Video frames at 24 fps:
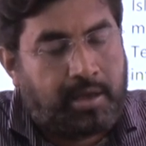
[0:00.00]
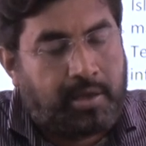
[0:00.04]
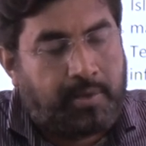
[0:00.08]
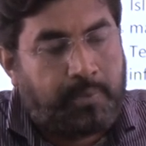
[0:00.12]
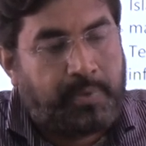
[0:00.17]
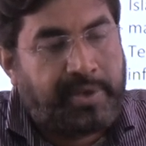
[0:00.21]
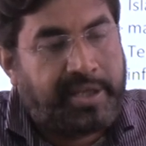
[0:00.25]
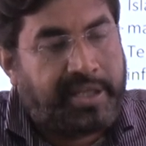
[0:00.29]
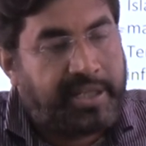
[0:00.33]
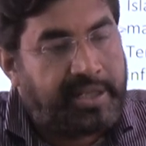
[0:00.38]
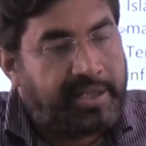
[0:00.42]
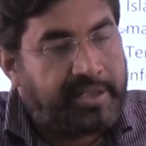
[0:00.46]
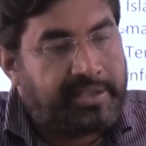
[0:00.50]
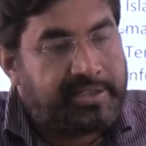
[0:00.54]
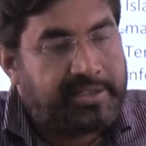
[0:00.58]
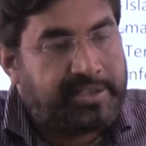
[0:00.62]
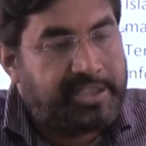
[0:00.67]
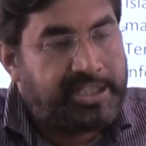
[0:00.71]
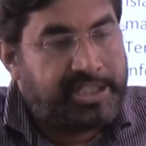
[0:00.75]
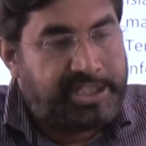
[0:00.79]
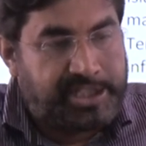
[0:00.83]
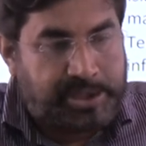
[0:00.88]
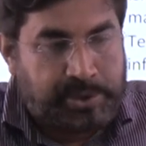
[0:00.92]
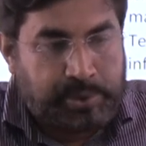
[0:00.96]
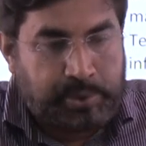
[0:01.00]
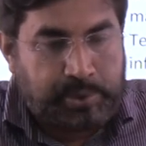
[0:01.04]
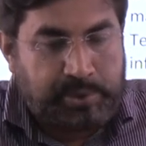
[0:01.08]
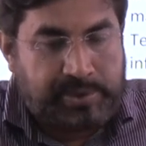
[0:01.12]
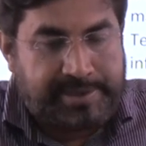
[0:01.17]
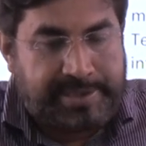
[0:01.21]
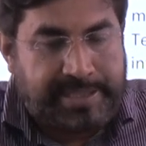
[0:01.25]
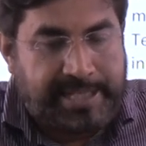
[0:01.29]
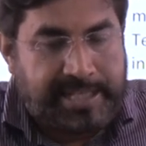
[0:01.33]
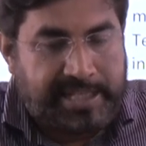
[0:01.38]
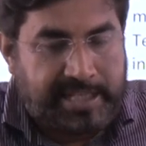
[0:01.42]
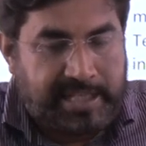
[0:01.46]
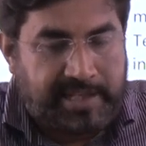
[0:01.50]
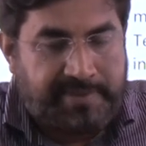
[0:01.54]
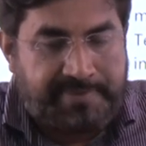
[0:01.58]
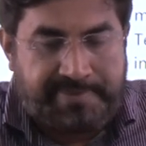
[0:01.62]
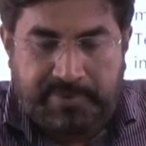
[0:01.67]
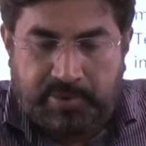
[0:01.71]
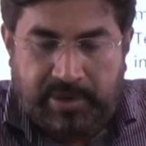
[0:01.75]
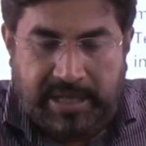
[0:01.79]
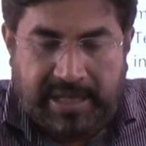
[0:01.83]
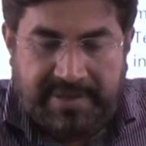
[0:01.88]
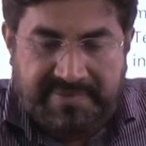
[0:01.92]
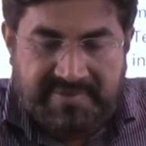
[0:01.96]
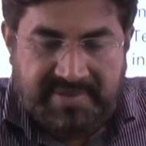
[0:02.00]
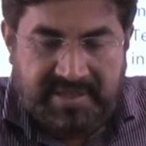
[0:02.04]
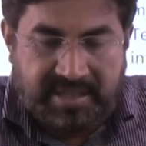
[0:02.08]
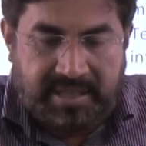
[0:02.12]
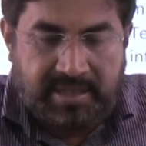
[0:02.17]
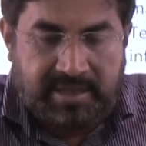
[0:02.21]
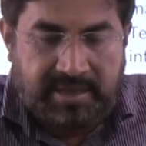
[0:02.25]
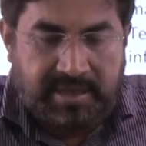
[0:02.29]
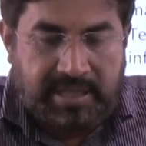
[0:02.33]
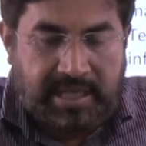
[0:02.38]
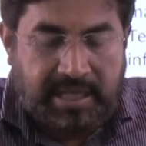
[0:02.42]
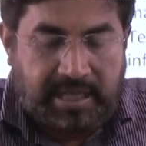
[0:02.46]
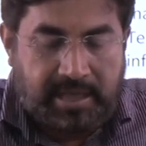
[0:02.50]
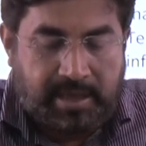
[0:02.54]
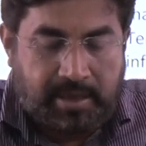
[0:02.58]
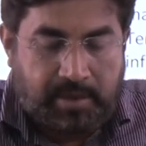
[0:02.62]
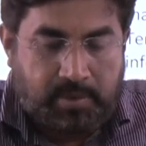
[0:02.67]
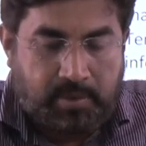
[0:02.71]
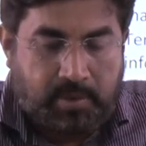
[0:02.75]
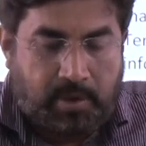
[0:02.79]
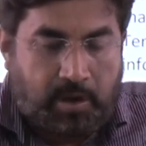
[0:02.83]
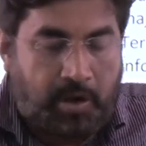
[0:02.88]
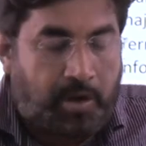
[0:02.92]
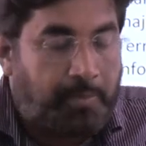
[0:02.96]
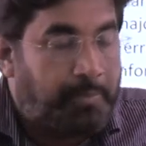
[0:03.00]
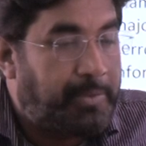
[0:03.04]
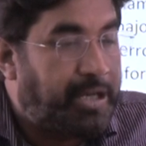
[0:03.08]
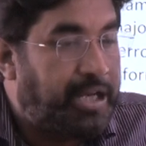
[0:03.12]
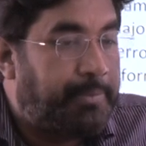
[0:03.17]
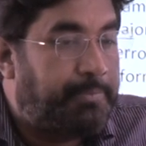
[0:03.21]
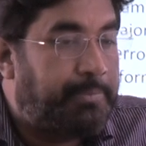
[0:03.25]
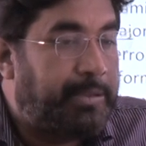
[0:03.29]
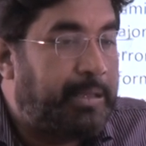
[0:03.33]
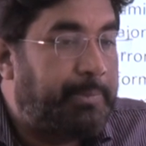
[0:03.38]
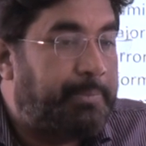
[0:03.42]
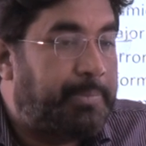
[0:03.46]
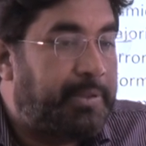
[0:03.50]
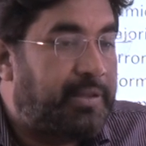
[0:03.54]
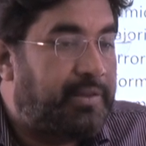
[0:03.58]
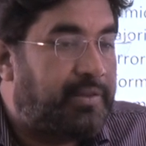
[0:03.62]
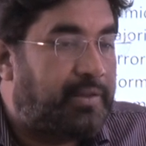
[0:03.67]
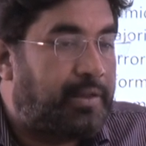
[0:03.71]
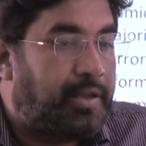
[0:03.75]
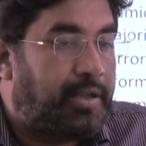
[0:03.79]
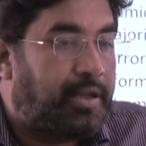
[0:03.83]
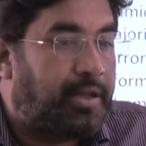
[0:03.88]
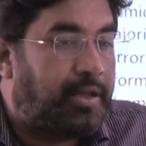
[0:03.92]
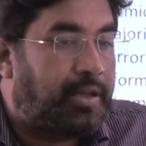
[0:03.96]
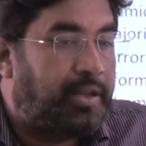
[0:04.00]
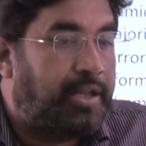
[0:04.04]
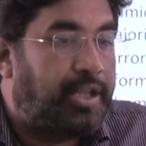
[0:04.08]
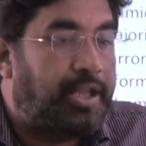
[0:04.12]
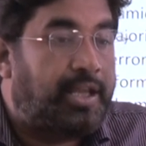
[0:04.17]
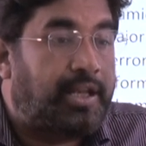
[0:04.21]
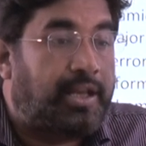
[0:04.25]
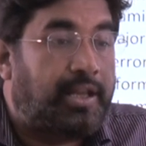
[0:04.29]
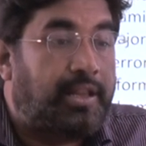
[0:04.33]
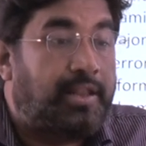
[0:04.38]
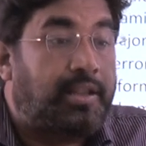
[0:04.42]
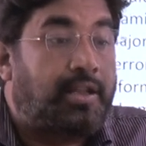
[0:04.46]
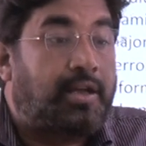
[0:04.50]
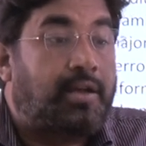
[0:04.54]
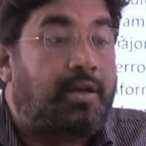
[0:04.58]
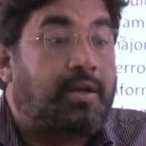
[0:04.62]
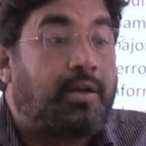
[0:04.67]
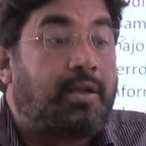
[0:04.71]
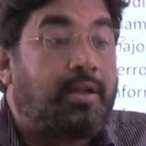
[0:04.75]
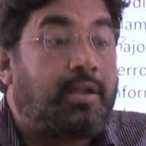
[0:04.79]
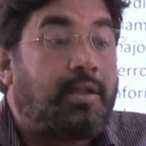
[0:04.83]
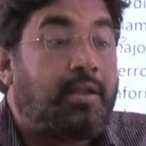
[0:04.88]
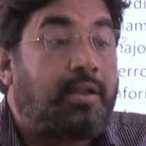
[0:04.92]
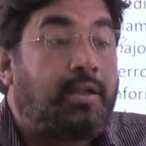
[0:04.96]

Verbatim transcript: where issues like, if you have seen that, you know, how many peoples are there in the